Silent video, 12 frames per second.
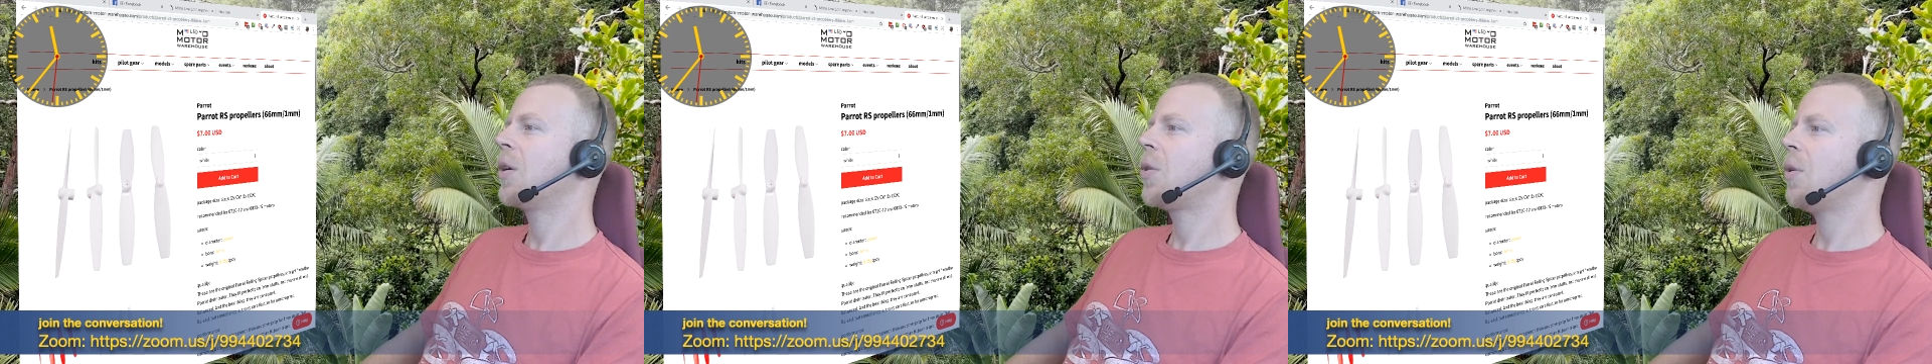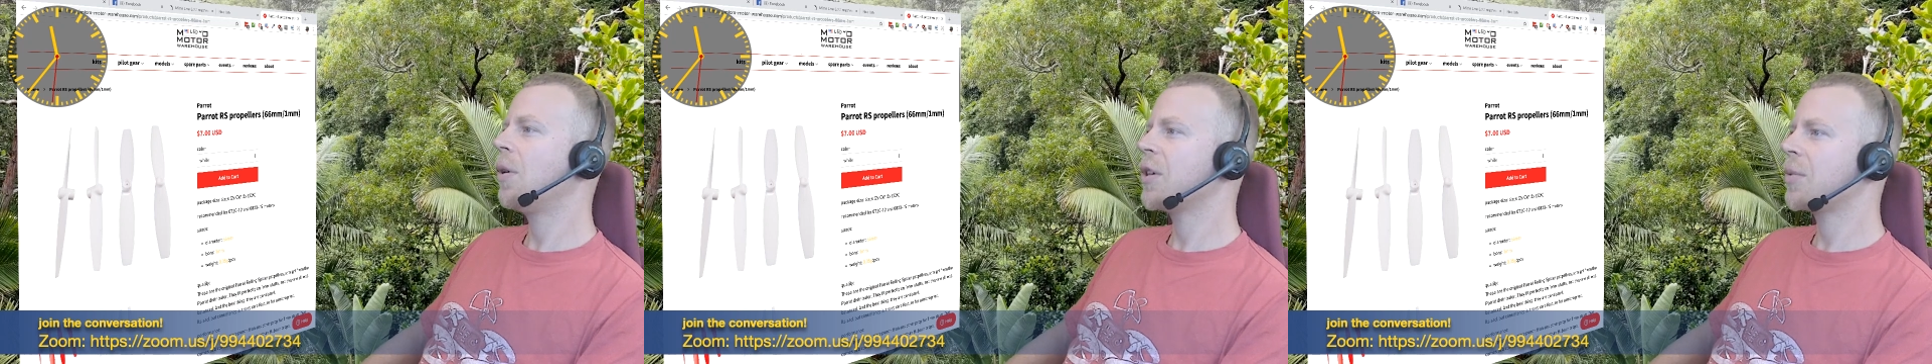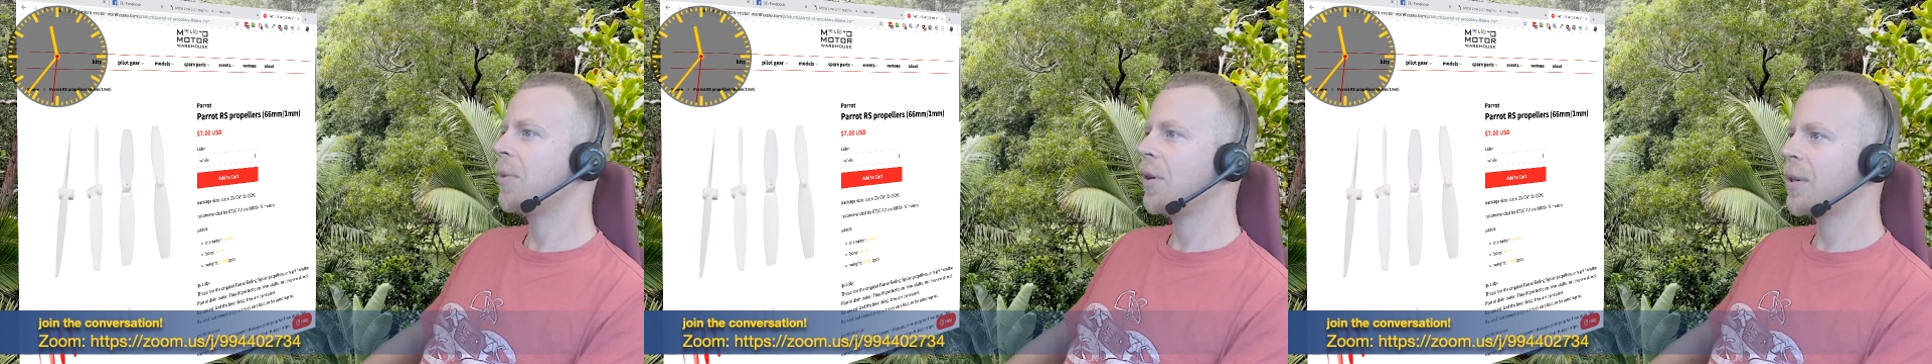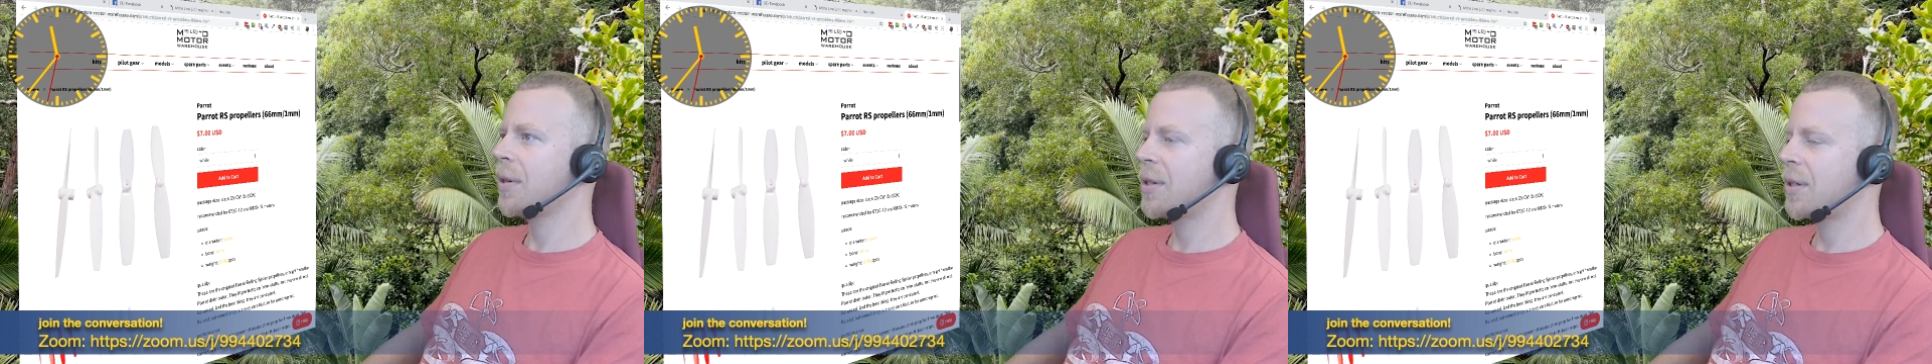coreless
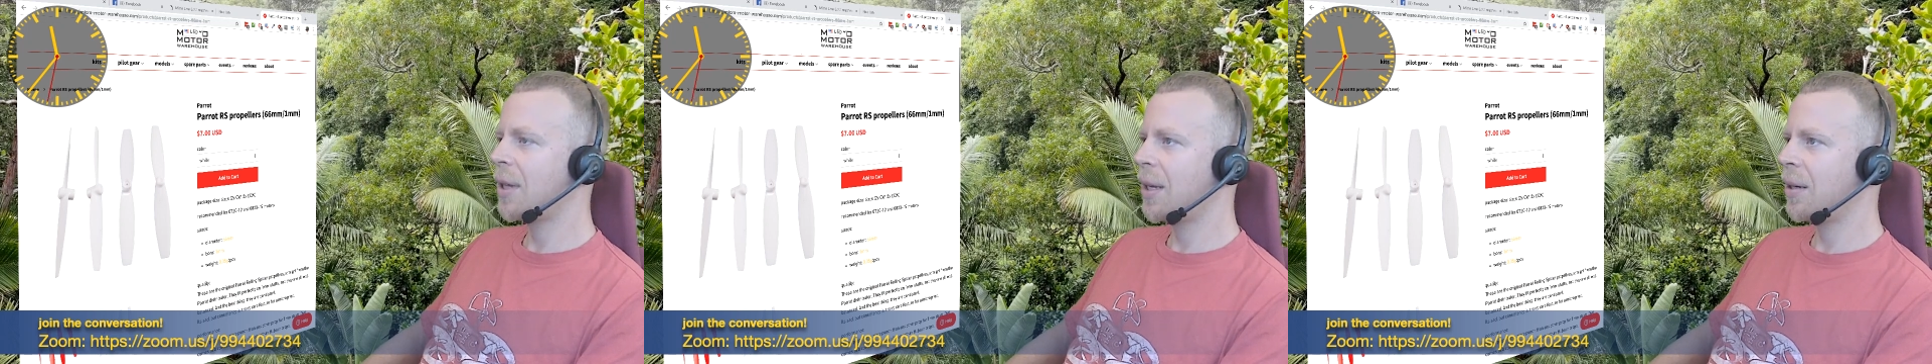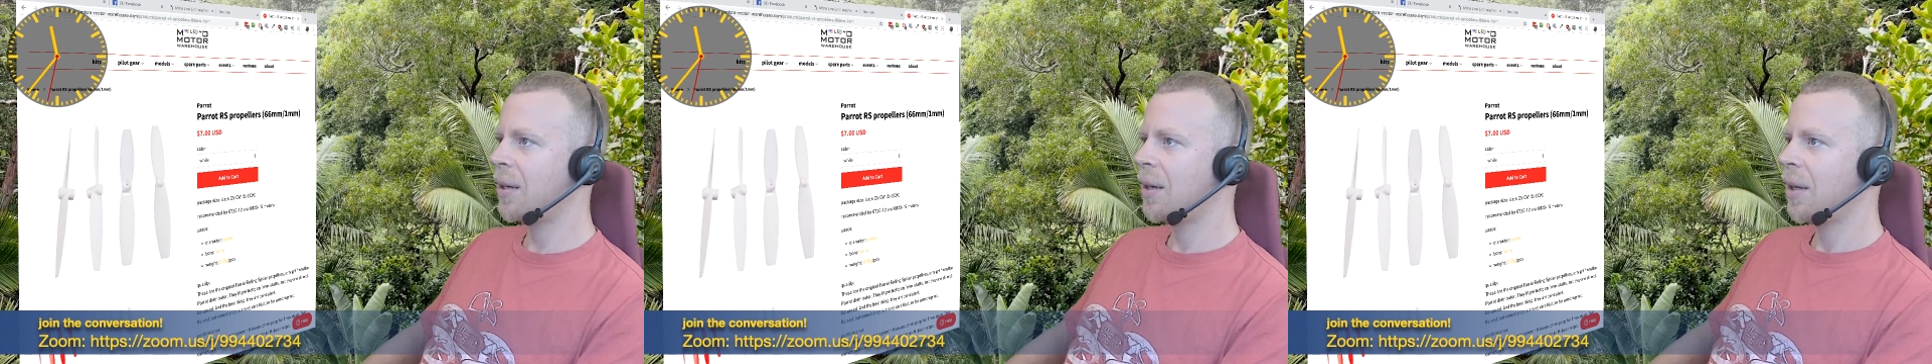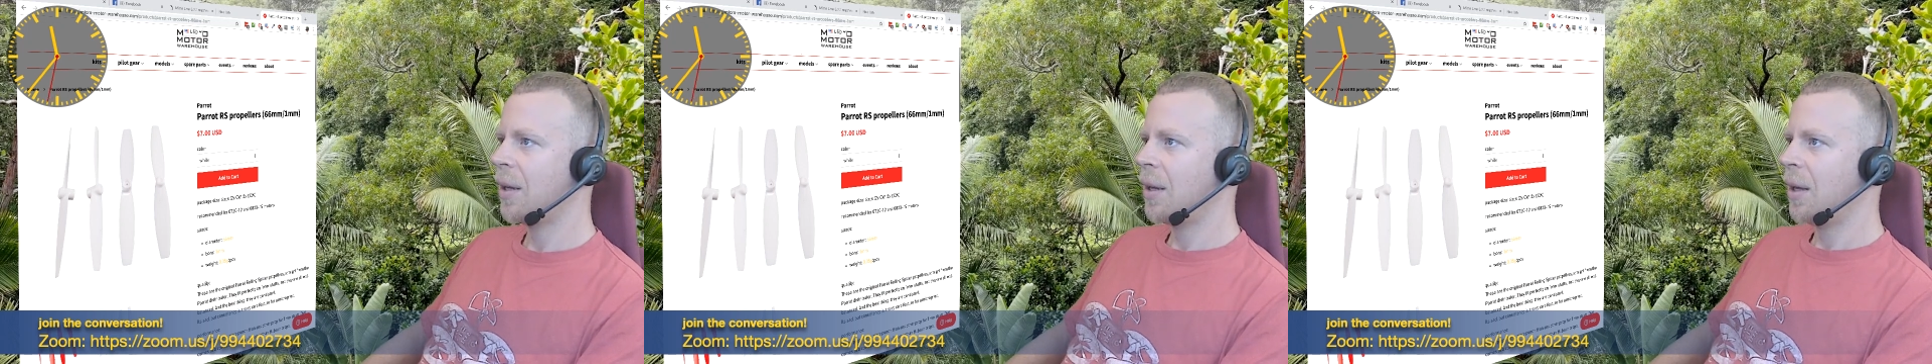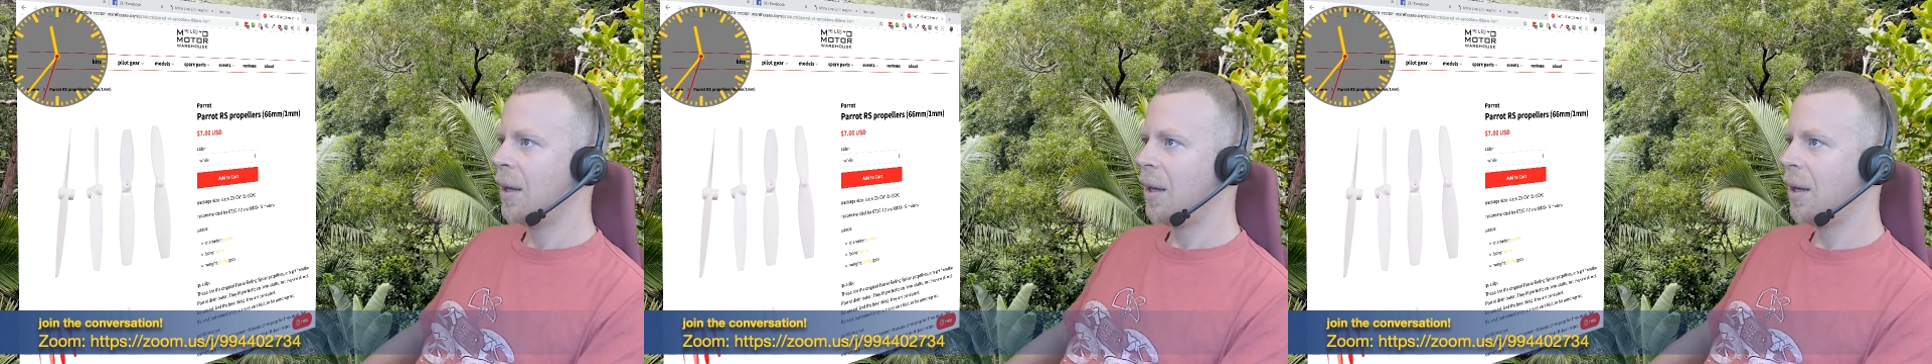motors, then
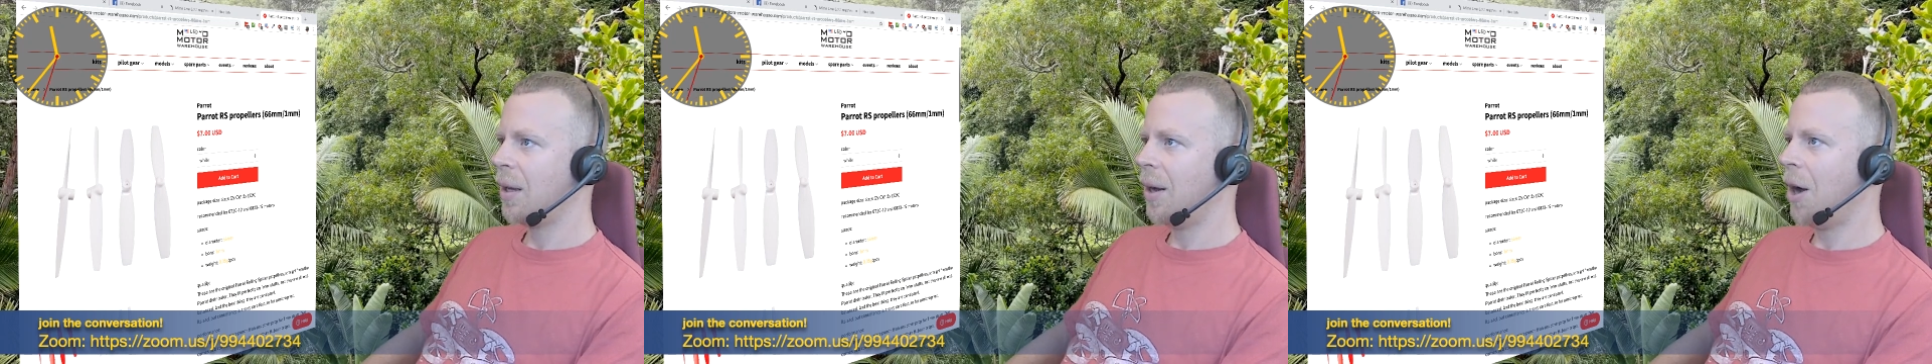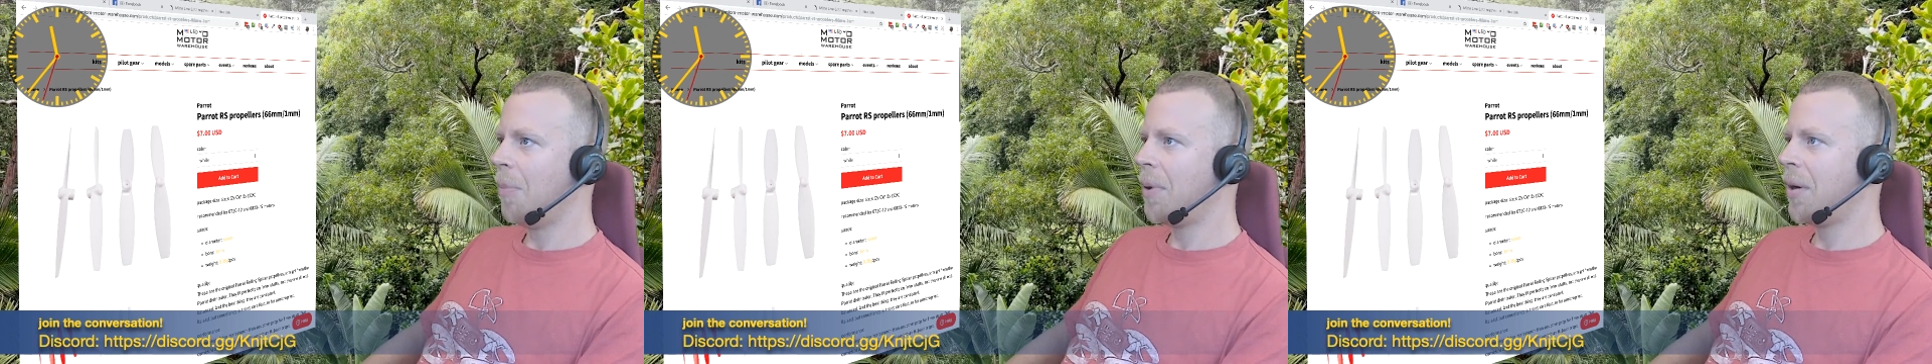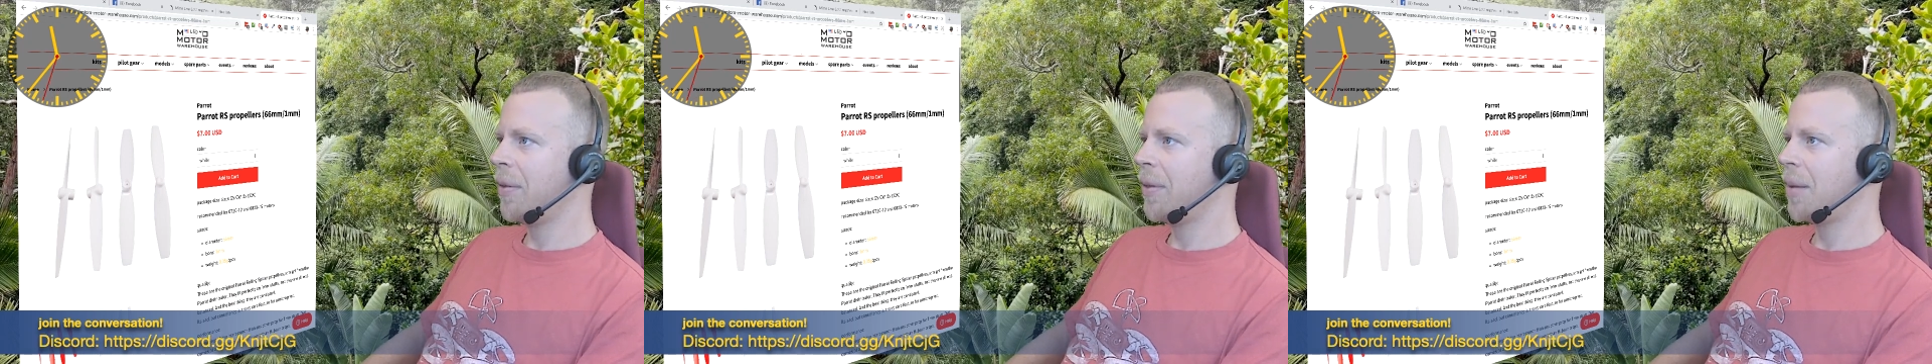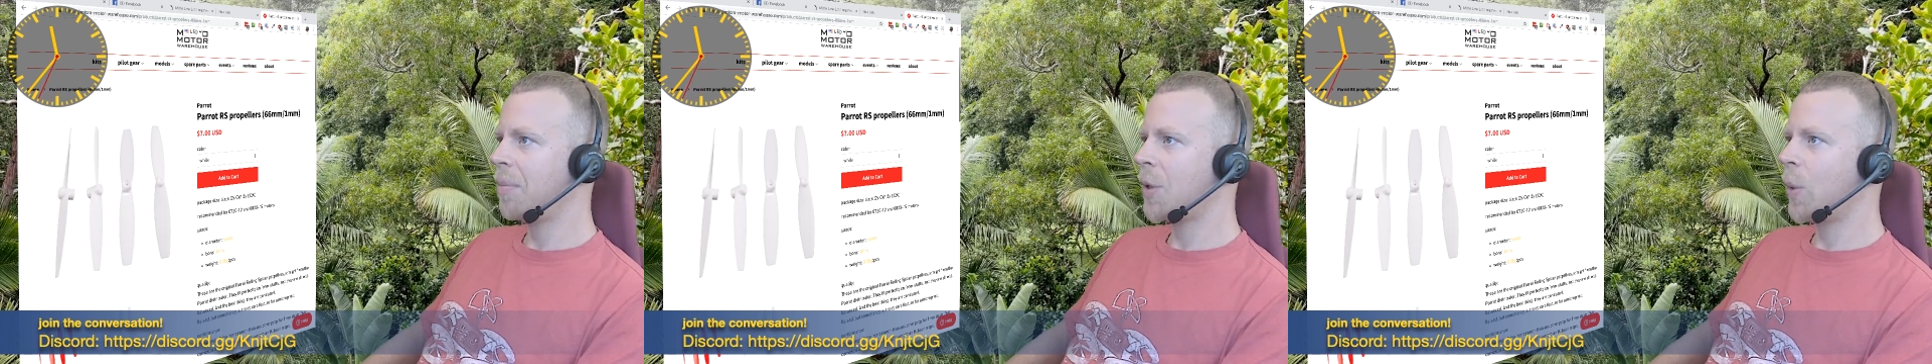hop on
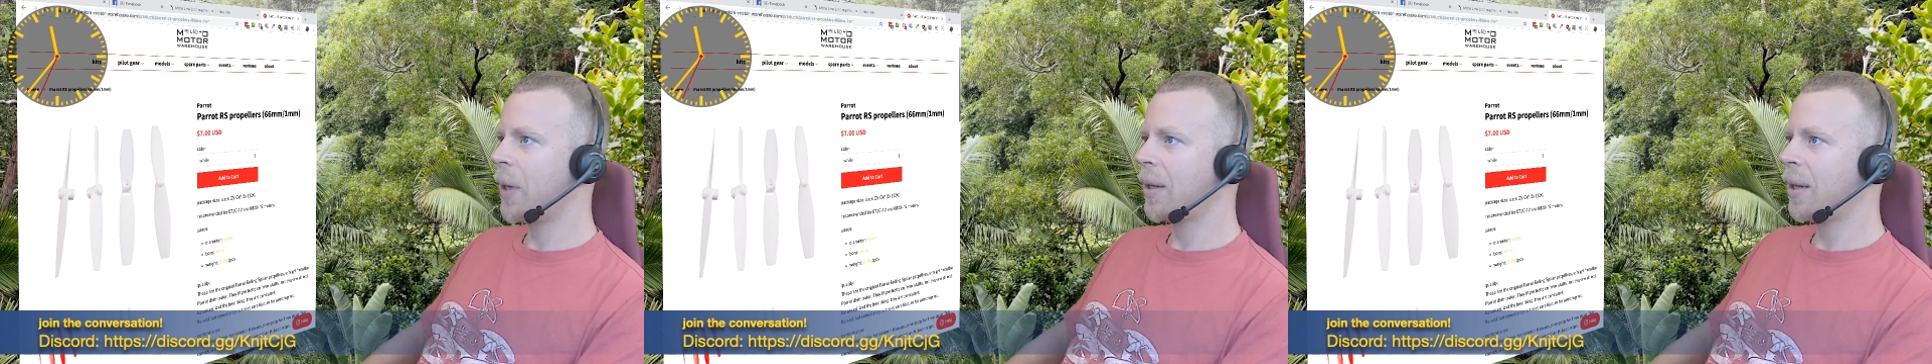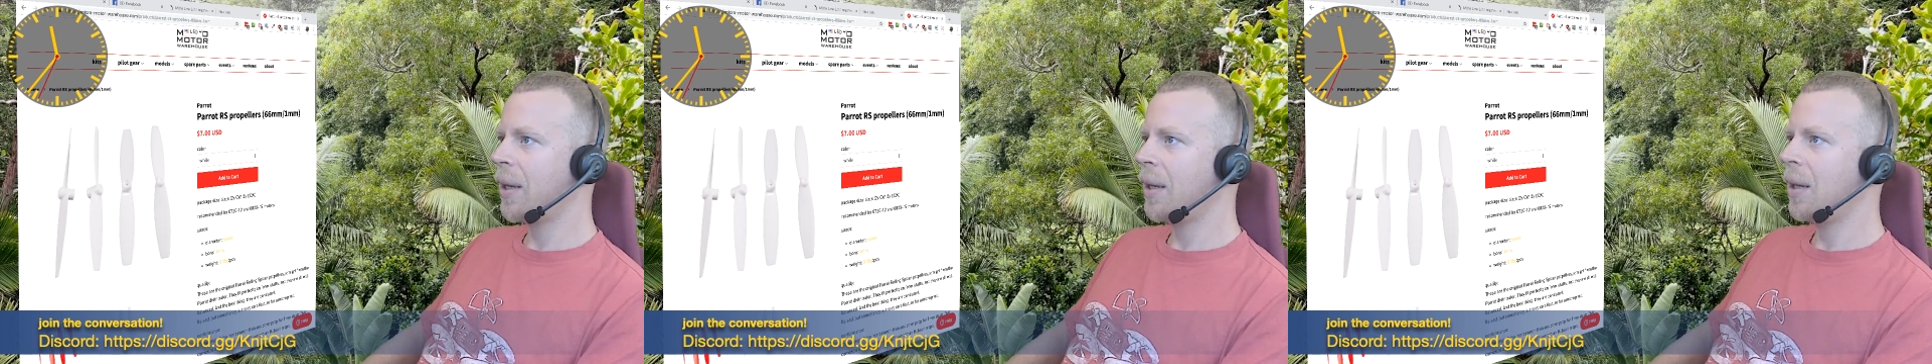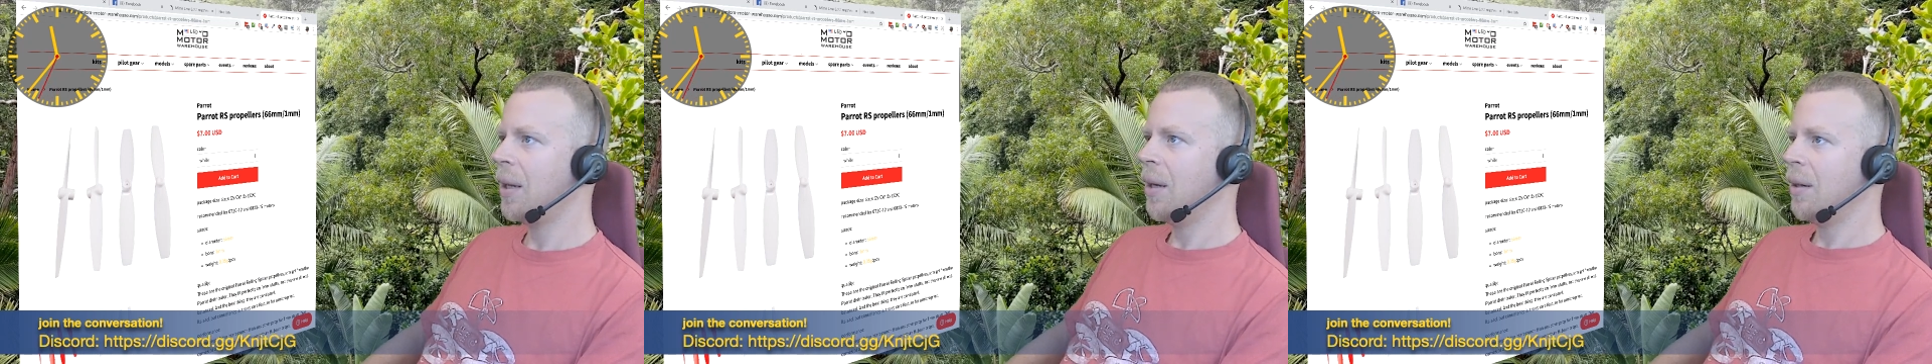them quickly.